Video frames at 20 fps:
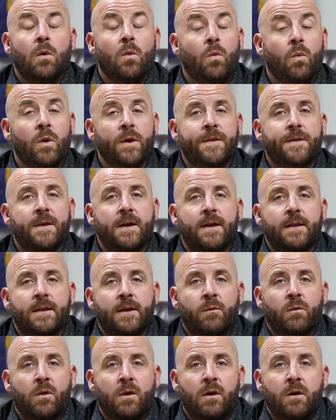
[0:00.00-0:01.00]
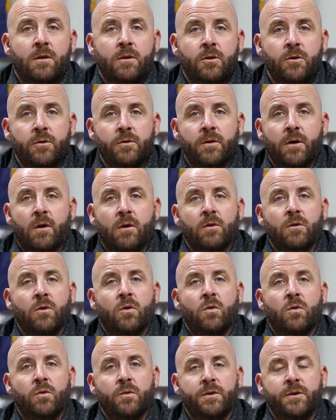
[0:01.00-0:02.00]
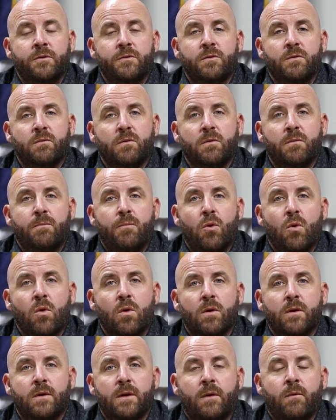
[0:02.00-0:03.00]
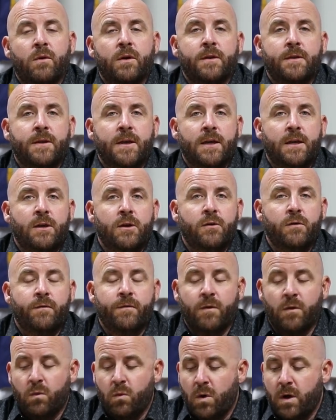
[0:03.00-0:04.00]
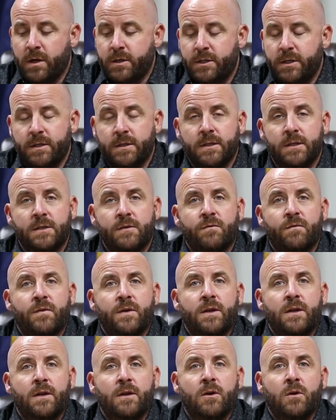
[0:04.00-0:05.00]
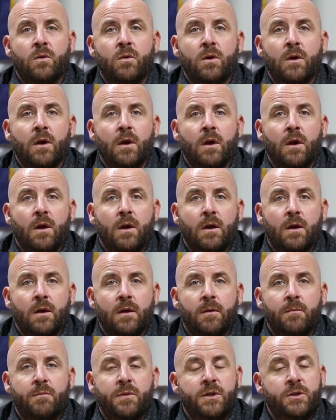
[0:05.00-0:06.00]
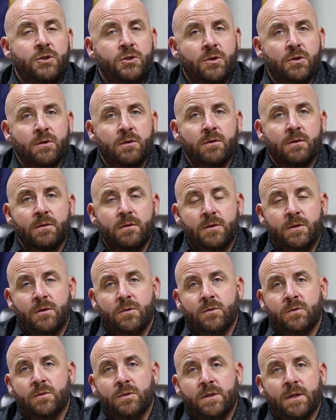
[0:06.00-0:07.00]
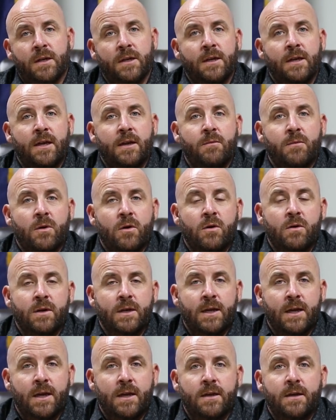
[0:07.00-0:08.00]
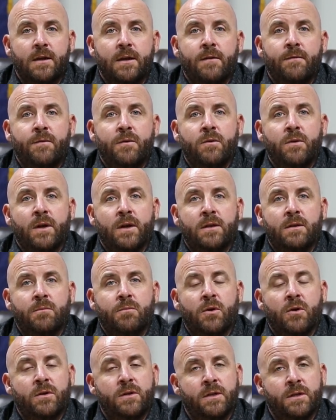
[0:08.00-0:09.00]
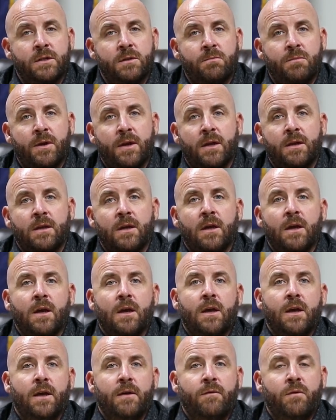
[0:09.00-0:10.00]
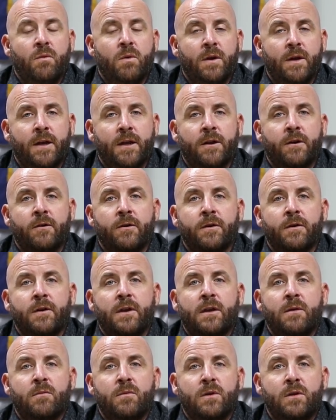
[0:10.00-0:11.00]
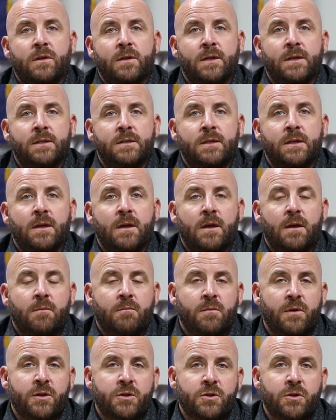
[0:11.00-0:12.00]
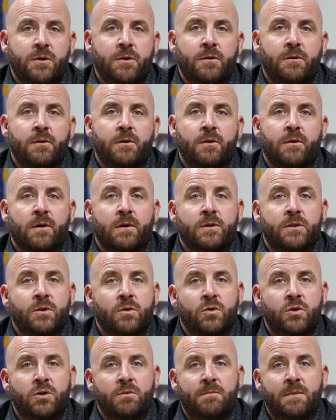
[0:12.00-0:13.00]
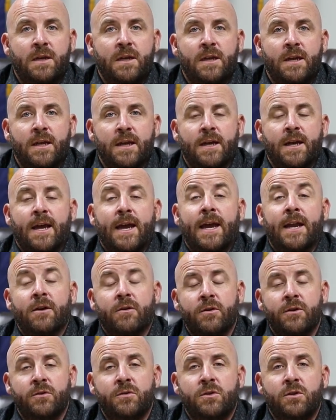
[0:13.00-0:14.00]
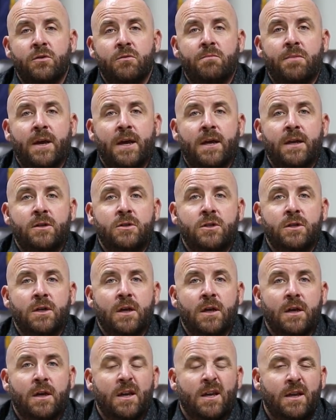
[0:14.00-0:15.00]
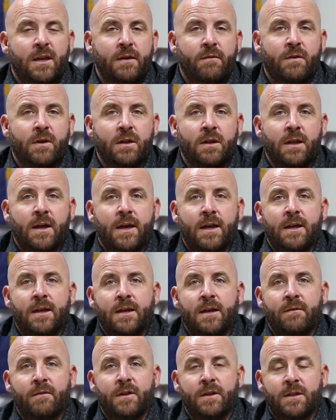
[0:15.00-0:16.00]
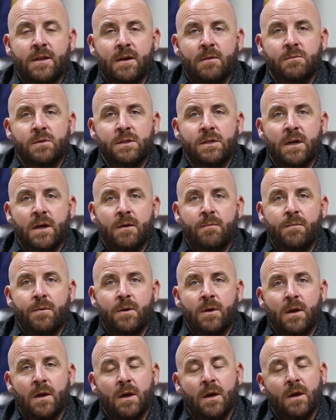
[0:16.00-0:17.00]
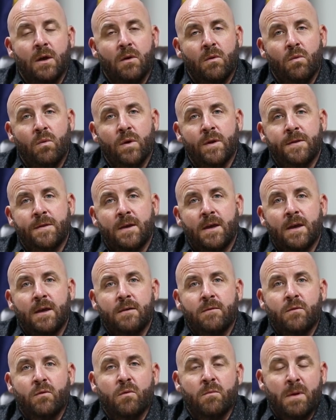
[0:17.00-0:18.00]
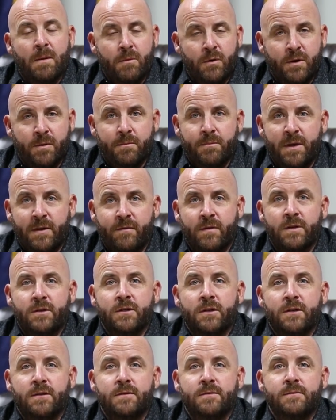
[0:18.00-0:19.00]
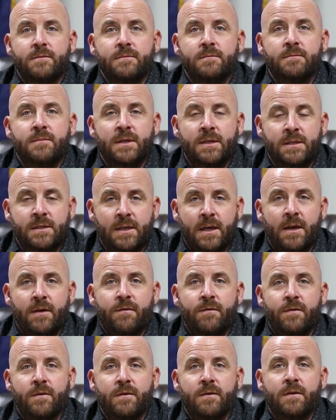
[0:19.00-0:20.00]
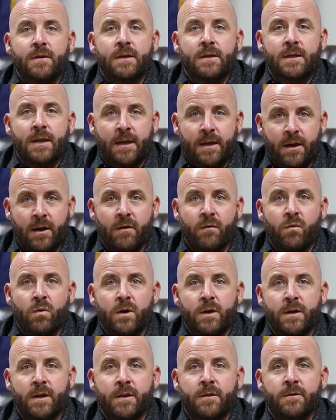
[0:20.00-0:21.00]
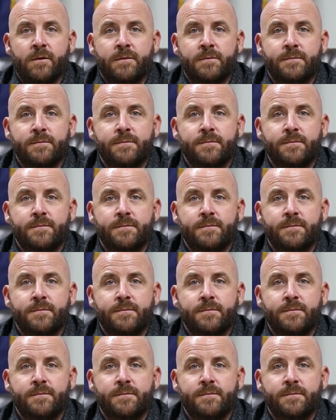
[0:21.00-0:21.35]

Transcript: With that will conclude our local union report. I want to thank you for watching this video. Be sure to send an email again if you'd like to participate. If you want to get on our email list, make sure you go to our social media and our YouTube page. Give it a like, give it a thumbs up. With that, remember to be vigilant, be safe, and take care of one another.